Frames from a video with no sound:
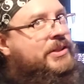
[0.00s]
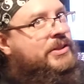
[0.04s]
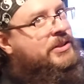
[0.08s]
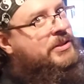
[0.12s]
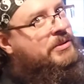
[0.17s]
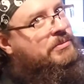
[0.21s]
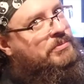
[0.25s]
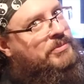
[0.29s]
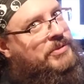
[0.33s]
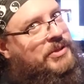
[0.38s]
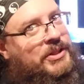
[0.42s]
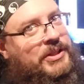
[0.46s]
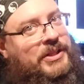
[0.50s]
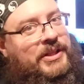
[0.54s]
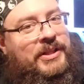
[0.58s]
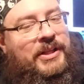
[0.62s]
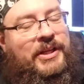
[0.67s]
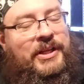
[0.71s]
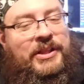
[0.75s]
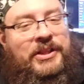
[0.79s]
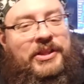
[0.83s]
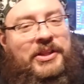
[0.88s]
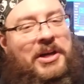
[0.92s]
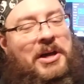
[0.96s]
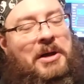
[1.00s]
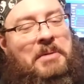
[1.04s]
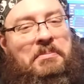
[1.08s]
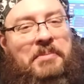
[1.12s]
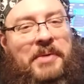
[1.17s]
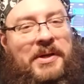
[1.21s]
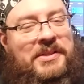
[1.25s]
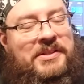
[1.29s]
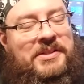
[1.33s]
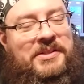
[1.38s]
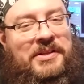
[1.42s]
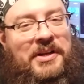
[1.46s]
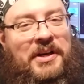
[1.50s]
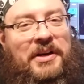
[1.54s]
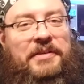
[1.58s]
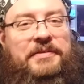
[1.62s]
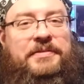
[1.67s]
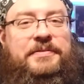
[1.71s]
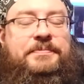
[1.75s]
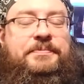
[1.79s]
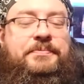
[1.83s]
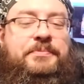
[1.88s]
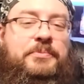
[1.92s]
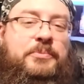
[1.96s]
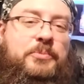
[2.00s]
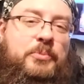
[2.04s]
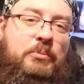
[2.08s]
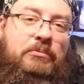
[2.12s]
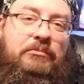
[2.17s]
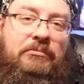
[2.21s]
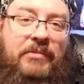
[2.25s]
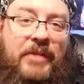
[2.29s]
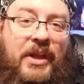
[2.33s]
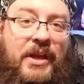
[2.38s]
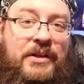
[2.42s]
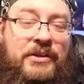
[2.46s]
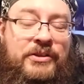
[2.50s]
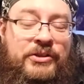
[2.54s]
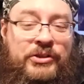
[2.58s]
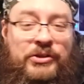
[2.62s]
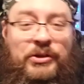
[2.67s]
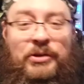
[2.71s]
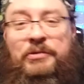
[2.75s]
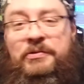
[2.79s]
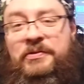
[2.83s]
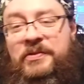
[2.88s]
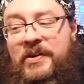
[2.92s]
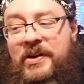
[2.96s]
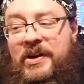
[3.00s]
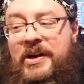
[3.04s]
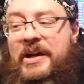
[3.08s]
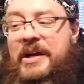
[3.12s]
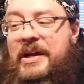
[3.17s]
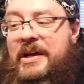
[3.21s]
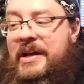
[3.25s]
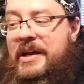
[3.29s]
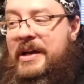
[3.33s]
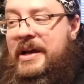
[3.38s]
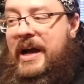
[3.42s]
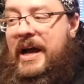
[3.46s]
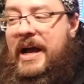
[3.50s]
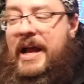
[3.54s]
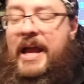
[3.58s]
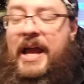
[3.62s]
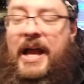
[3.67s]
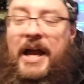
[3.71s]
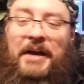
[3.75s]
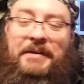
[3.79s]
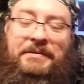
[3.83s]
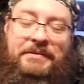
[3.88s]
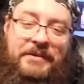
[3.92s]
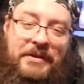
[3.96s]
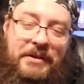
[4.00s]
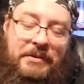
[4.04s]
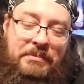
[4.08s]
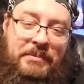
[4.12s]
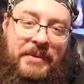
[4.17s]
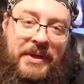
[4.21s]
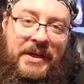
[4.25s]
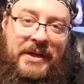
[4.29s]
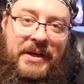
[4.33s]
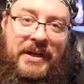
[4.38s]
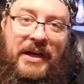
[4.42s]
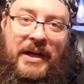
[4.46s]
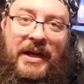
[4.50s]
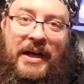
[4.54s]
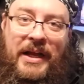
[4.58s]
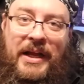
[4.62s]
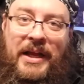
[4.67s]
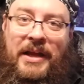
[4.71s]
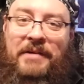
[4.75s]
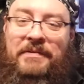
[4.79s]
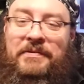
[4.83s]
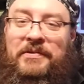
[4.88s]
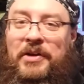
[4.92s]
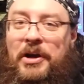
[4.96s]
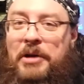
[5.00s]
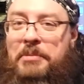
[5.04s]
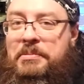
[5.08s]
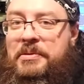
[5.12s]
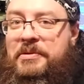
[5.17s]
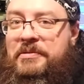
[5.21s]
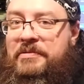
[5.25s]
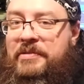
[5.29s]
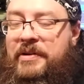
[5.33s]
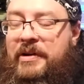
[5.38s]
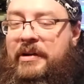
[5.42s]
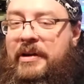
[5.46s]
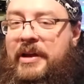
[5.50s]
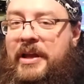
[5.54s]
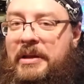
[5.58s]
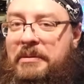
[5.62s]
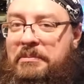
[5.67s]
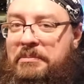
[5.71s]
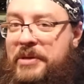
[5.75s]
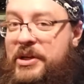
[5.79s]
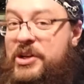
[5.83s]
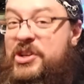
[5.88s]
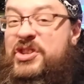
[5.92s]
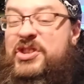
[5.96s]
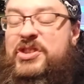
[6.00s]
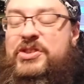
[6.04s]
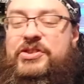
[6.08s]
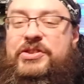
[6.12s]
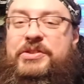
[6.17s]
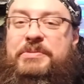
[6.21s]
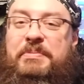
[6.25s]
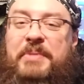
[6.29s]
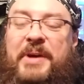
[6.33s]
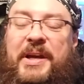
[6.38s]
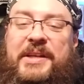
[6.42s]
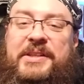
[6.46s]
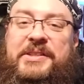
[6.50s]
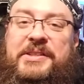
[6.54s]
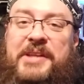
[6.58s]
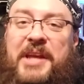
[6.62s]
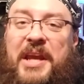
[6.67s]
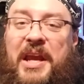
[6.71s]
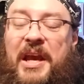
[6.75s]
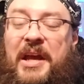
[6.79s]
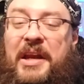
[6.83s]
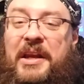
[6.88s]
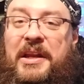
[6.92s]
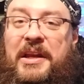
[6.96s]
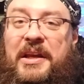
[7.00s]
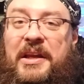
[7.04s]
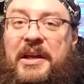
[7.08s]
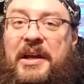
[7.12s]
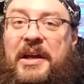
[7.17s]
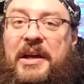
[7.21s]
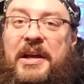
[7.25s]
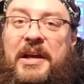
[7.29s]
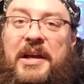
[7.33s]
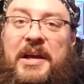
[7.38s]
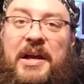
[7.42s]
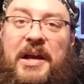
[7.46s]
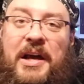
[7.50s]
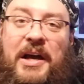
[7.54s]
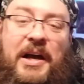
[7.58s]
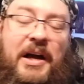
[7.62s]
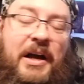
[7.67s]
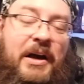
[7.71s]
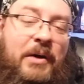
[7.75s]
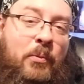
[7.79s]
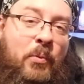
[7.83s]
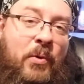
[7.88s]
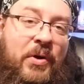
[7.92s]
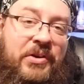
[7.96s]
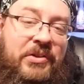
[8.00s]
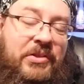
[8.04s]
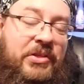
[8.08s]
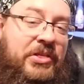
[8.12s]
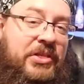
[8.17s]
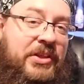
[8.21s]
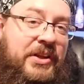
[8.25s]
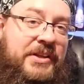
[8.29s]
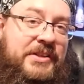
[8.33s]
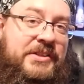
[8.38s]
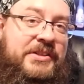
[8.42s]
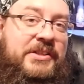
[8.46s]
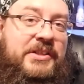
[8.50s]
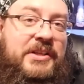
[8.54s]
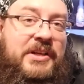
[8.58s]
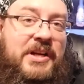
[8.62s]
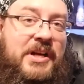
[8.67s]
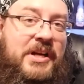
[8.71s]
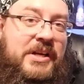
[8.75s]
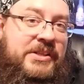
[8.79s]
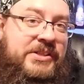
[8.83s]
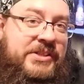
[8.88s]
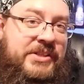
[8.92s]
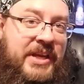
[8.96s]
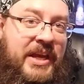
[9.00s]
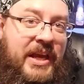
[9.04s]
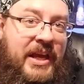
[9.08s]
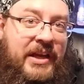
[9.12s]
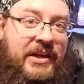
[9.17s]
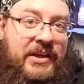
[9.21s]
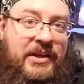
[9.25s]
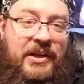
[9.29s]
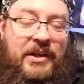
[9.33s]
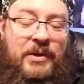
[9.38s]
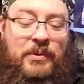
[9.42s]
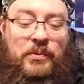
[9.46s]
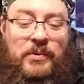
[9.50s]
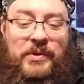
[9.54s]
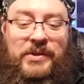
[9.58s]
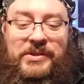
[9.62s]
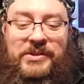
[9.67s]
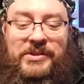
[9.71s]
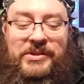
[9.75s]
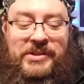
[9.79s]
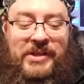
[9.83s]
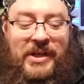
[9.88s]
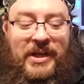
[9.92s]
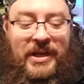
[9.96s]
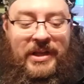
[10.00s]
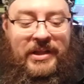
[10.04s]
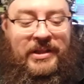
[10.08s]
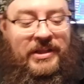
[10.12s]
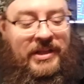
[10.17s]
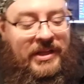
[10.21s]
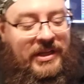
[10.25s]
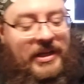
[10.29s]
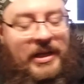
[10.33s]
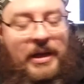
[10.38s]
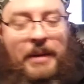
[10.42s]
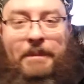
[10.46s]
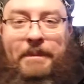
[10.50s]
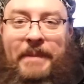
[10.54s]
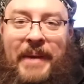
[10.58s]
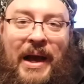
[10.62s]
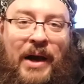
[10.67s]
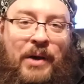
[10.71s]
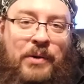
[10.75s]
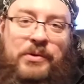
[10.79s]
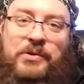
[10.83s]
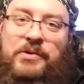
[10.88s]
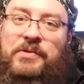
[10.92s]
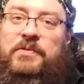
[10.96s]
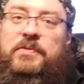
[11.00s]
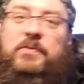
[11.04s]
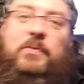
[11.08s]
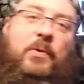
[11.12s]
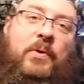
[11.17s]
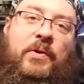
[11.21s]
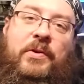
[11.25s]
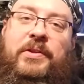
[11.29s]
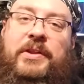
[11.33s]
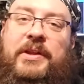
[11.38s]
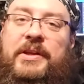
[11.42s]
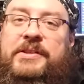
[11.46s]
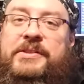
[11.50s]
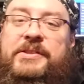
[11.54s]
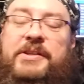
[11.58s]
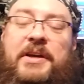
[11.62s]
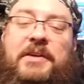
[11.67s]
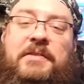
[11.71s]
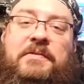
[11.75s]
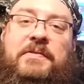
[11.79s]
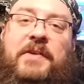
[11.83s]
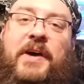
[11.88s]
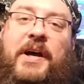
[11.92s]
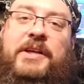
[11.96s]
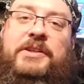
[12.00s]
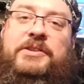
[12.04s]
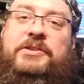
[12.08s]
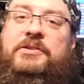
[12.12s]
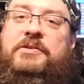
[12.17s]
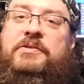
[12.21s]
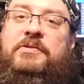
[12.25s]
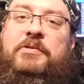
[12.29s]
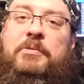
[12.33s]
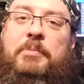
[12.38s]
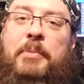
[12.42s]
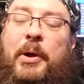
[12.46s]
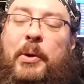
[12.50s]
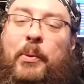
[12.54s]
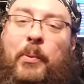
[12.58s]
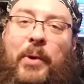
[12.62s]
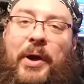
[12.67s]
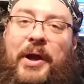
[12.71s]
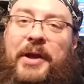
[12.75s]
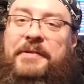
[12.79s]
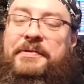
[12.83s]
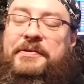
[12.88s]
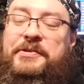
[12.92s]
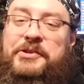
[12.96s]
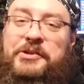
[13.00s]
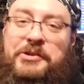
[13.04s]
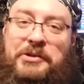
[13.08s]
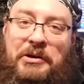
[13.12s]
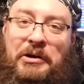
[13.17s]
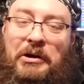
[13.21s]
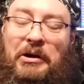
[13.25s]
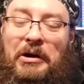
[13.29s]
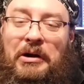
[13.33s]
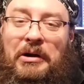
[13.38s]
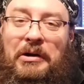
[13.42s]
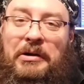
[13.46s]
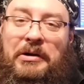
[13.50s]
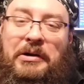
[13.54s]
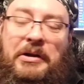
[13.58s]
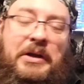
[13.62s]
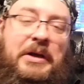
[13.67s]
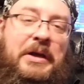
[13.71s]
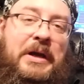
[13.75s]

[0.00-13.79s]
something like that myself. So far, I have to admit, I have not been very ambitious in my scanning. One of the things that I scanned in was the mount for the sun visor for my wife's car.